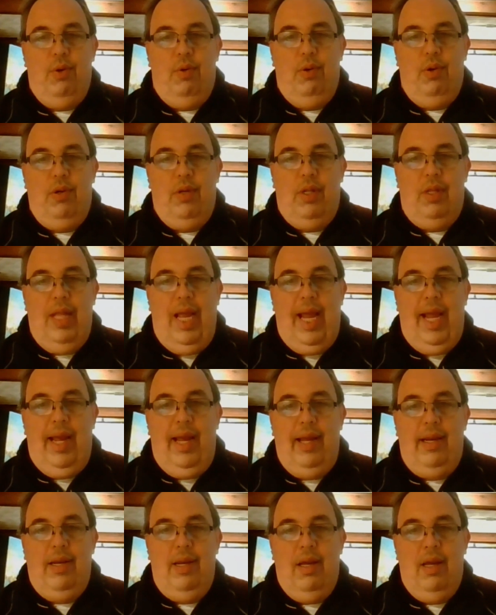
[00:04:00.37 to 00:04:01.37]
or
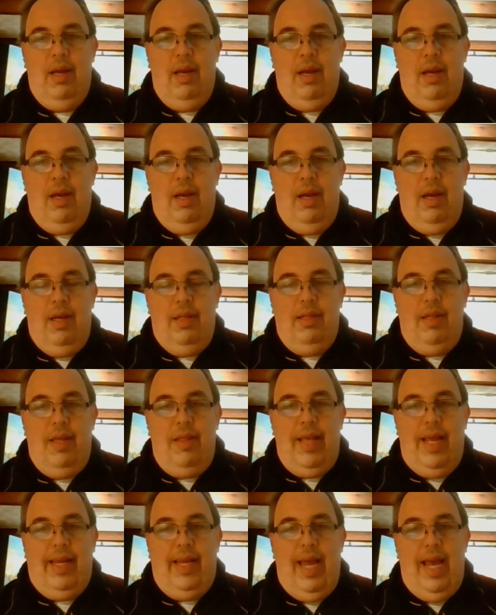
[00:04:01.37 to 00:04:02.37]
delayed,
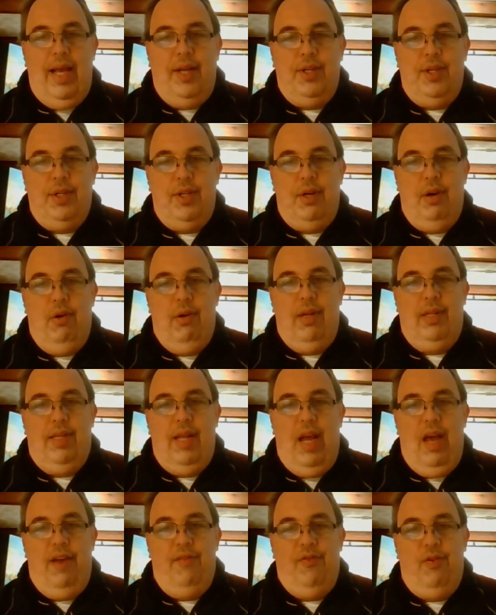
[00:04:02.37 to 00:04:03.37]
then they can't just turn it
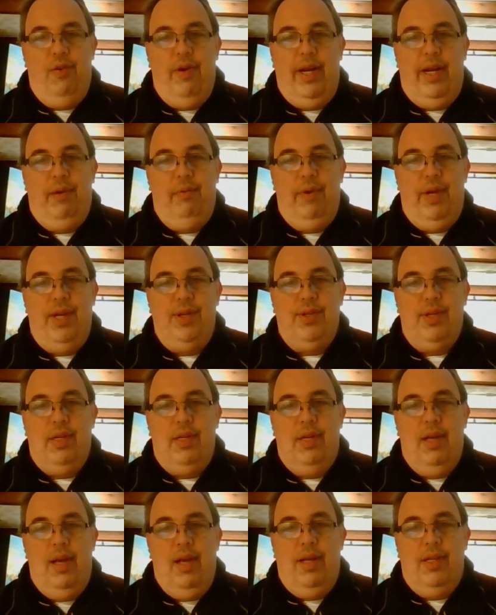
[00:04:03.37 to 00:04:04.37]
down for any
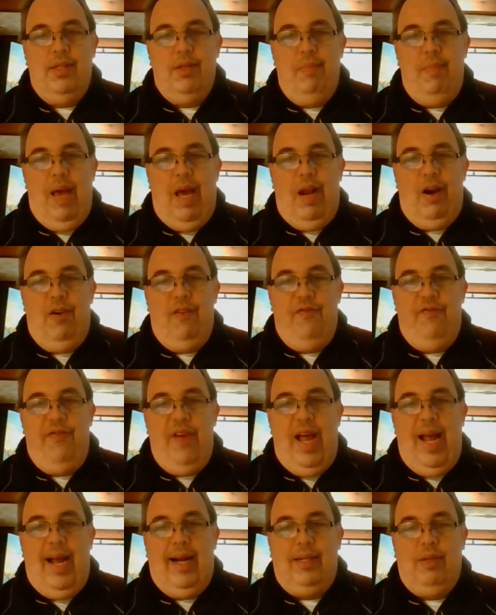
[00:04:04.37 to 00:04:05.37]
reason. As a matter of
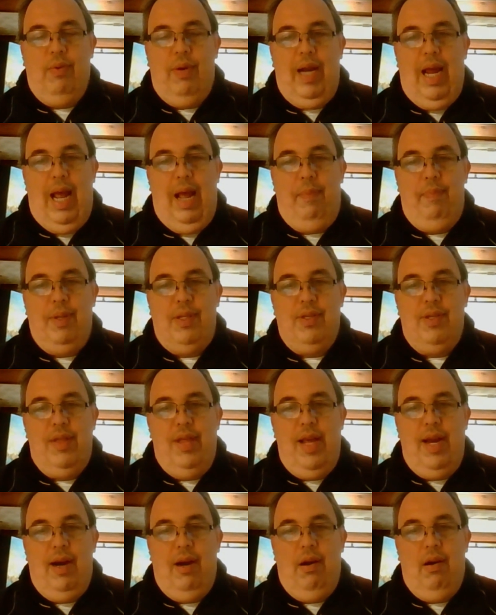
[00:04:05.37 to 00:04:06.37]
fact, what happens
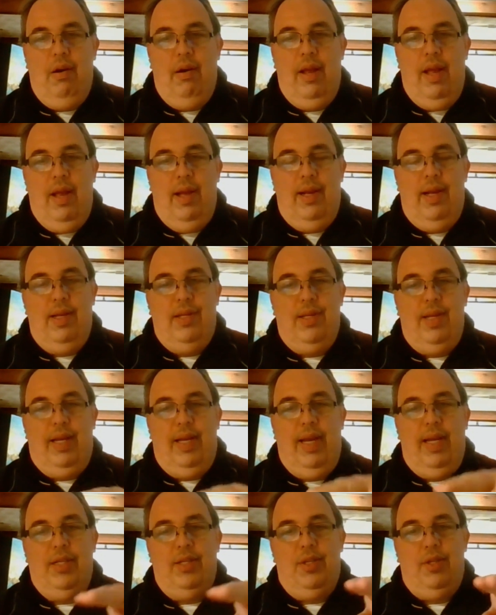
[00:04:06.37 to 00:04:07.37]
there is it
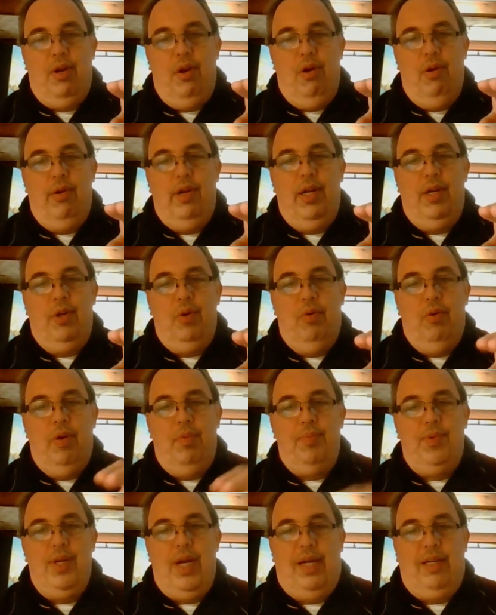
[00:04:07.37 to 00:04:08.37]
gets turned into an
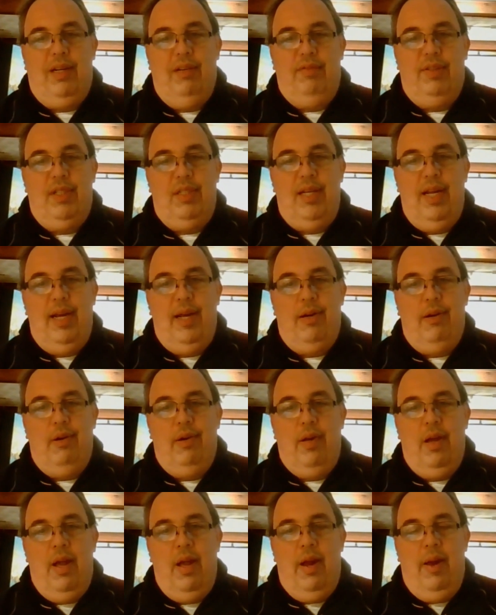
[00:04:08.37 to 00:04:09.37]
objective
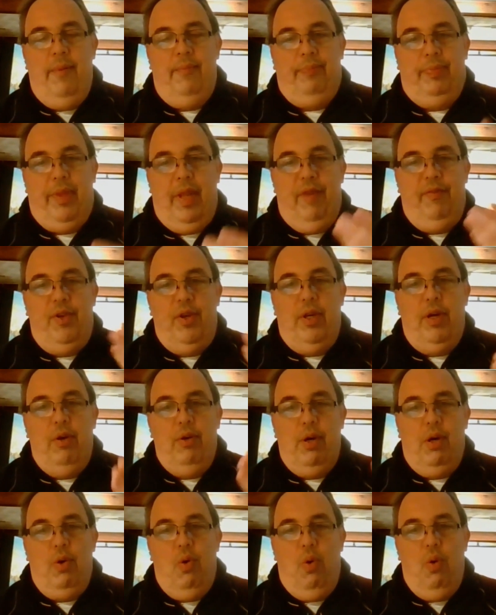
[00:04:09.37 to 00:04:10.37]
standard. If you go
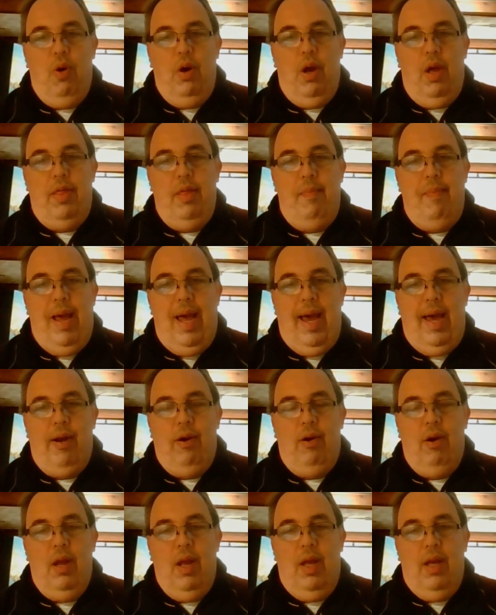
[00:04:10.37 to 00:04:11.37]
to court on the
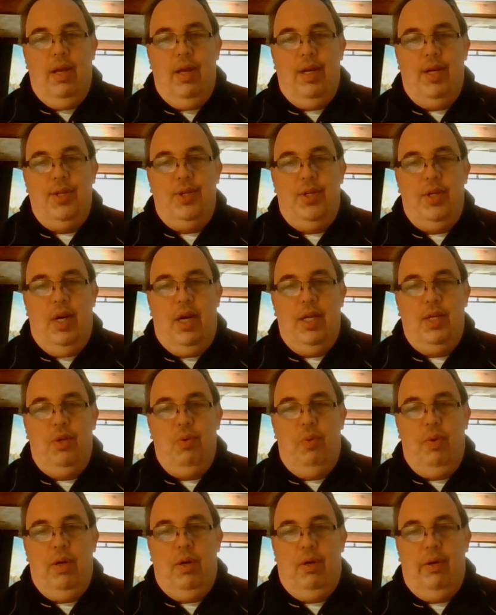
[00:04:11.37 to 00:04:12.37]
matter, a judge
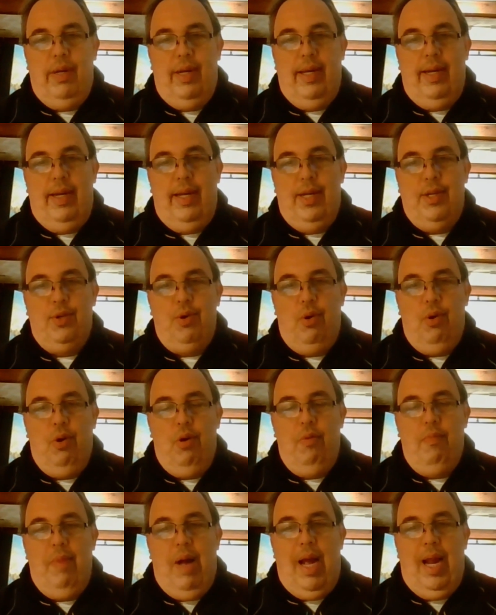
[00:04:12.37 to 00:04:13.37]
will, in his or
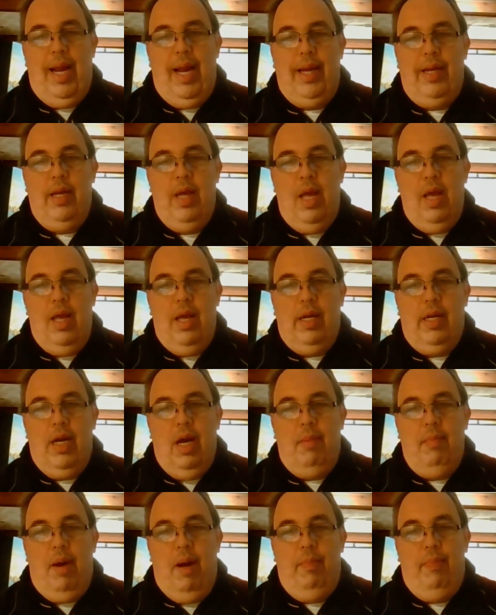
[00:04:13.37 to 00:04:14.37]
her mind,
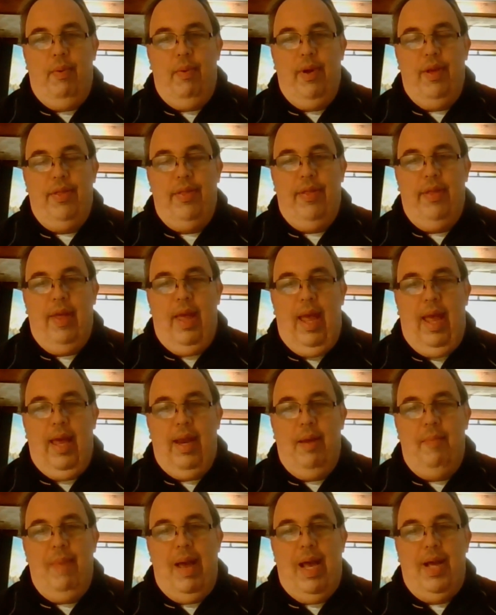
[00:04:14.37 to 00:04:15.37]
come up with
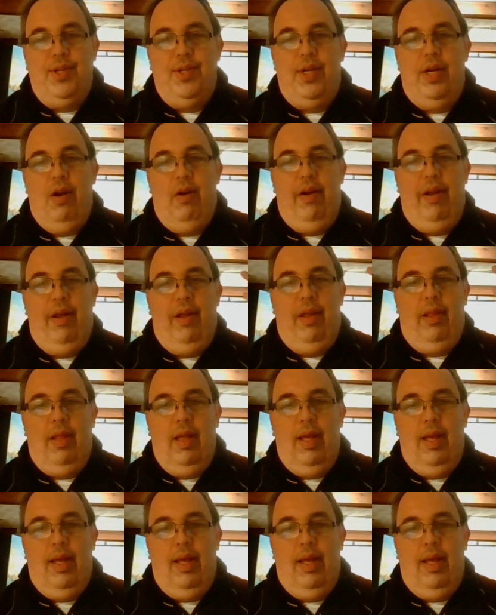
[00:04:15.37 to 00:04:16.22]
an imaginary